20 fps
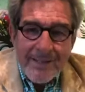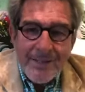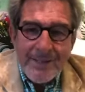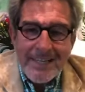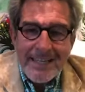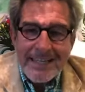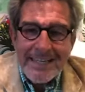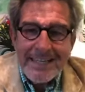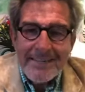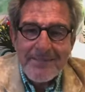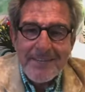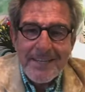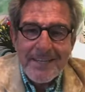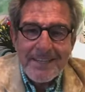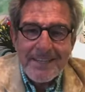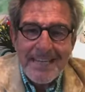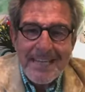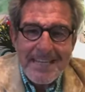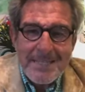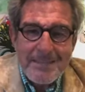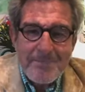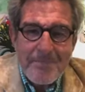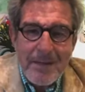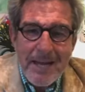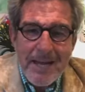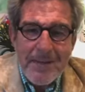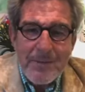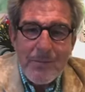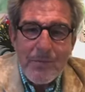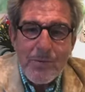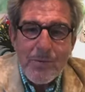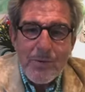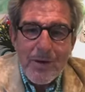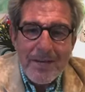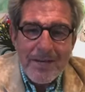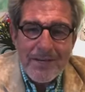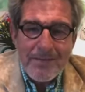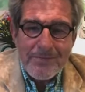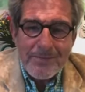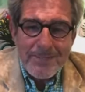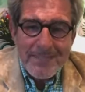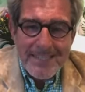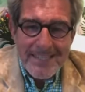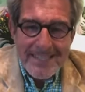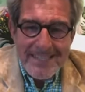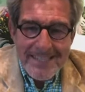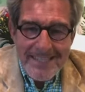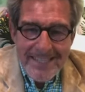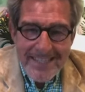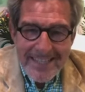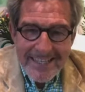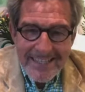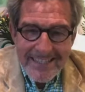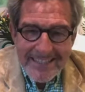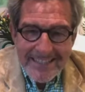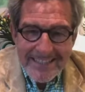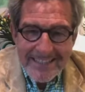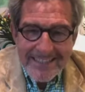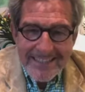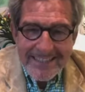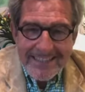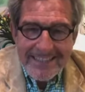Good evening. There's my wonderful sister